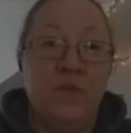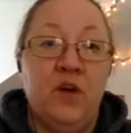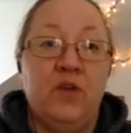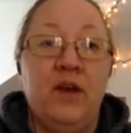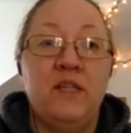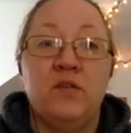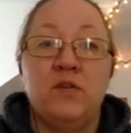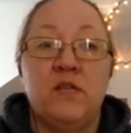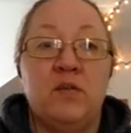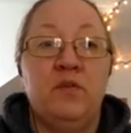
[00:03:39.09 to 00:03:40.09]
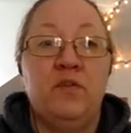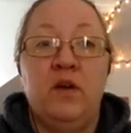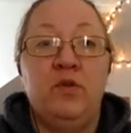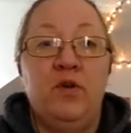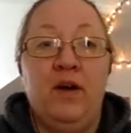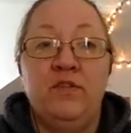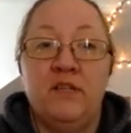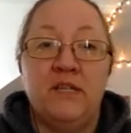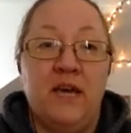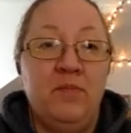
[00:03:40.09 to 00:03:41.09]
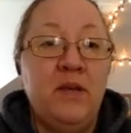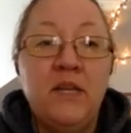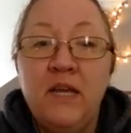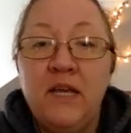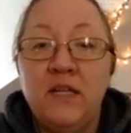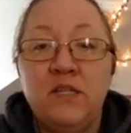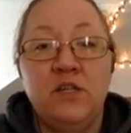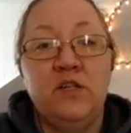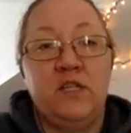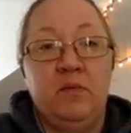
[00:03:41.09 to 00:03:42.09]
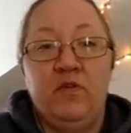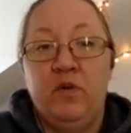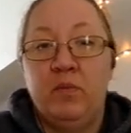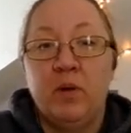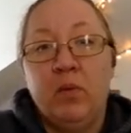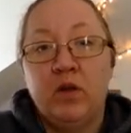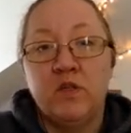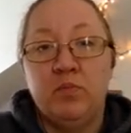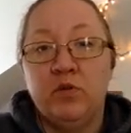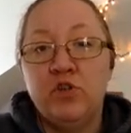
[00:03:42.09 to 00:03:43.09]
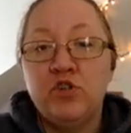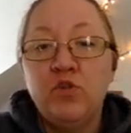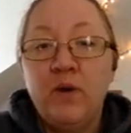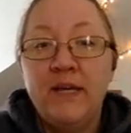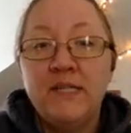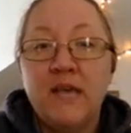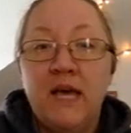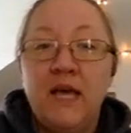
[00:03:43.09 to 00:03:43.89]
All right, so some of them you have to type in an answer, some of them are multiple choice.